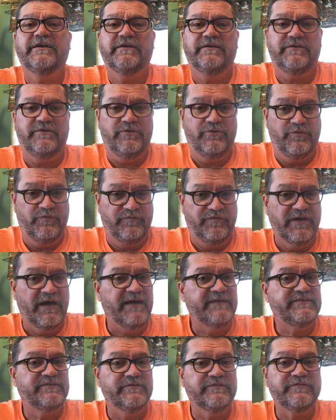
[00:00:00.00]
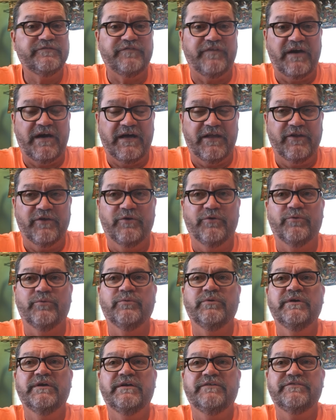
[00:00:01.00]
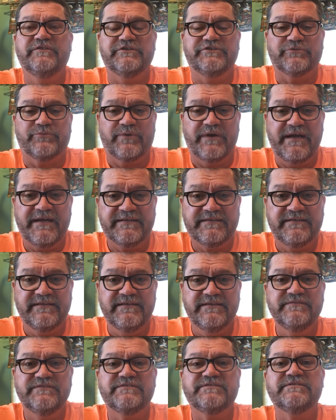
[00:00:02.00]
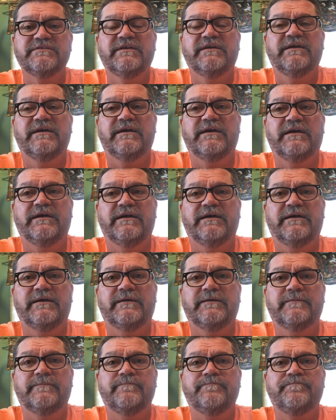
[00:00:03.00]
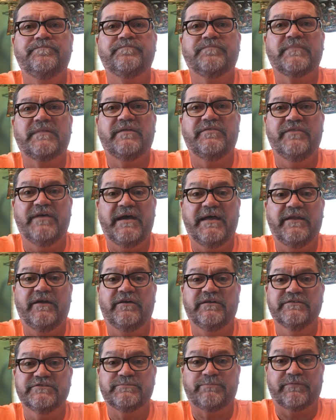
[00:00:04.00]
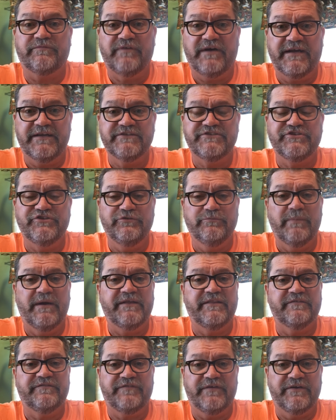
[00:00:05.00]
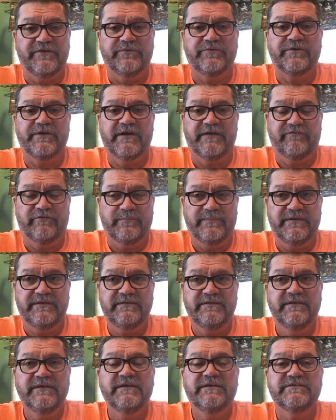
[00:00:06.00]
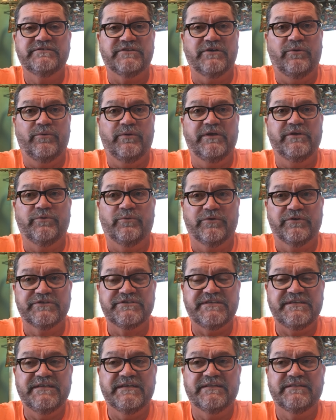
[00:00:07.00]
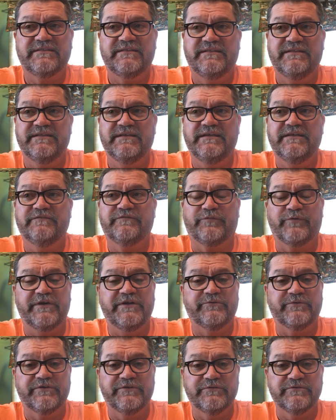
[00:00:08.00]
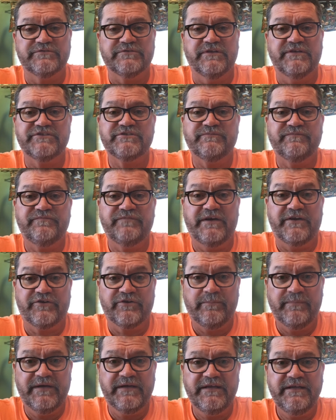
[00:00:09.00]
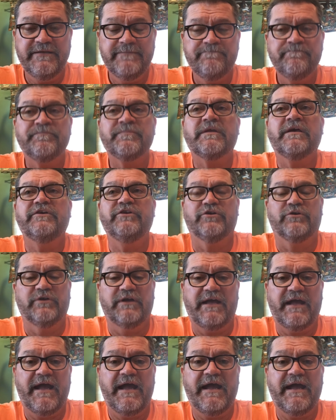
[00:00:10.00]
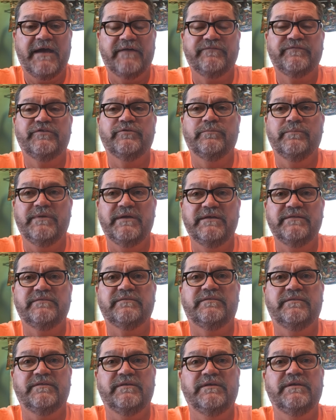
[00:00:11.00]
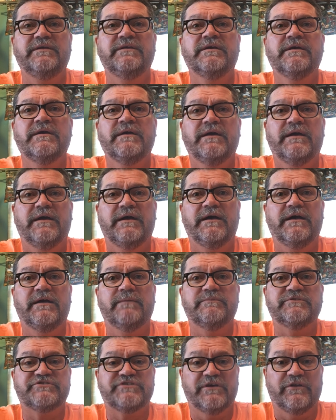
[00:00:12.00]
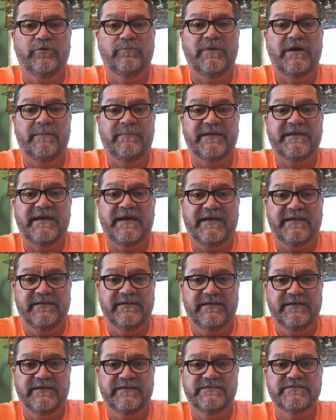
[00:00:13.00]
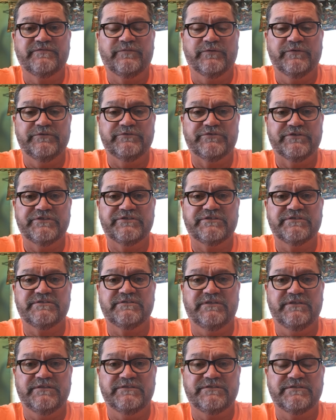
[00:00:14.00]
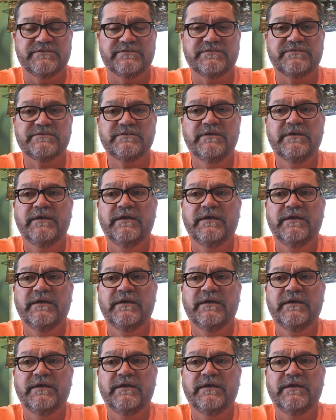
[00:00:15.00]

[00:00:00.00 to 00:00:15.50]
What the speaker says: you've got to follow the directives that is provided to you by the federal government. So in order to get the free and reduced lunch federal money, you're going to have to meet the Michelle Obama guidelines for nutritious lunches.